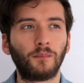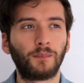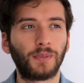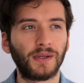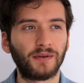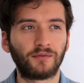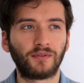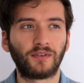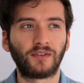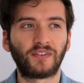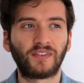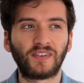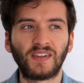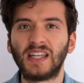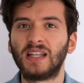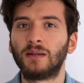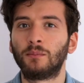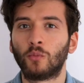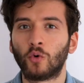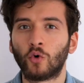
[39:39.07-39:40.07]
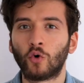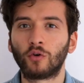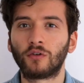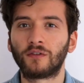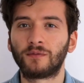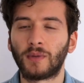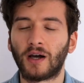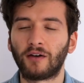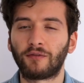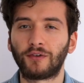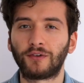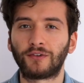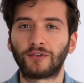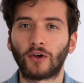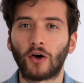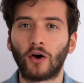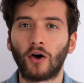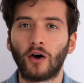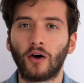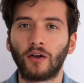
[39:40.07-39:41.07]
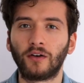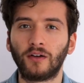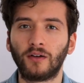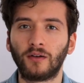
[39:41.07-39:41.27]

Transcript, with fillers: been seeing more of my facade